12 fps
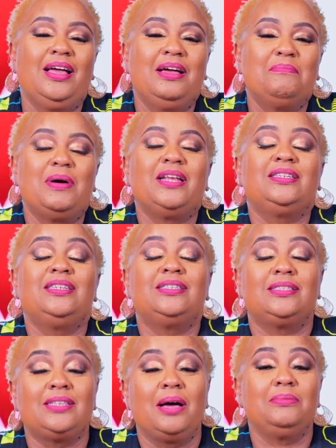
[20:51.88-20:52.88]
But it
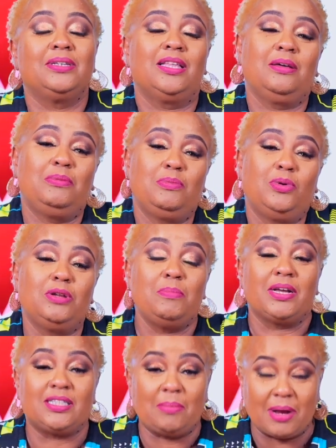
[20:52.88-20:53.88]
disturbs other people. It
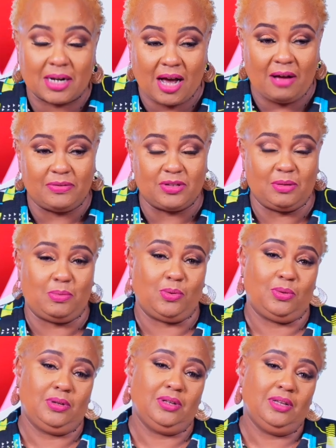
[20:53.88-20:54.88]
makes them
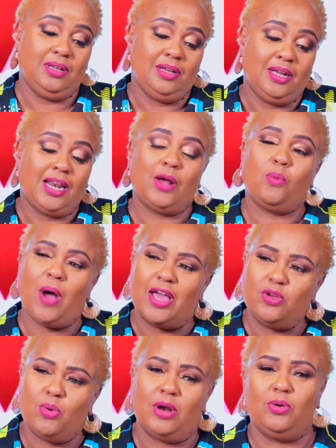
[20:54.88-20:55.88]
uncomfortable. Like, why are
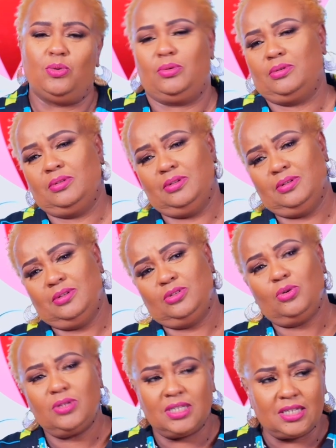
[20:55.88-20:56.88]
you alone?
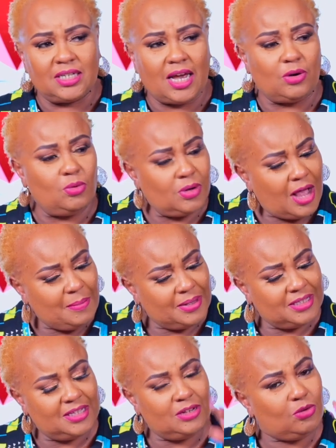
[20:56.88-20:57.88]
Don't sit here alone. Come
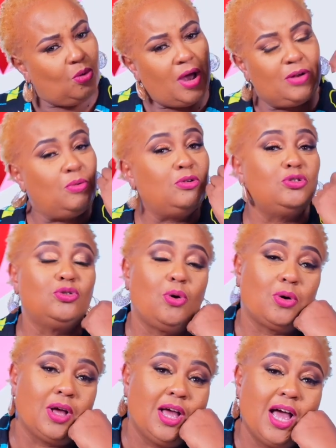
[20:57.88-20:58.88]
and sit. No, I don't want to
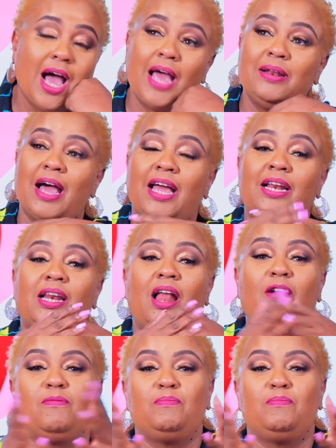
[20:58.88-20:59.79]
talk. And I love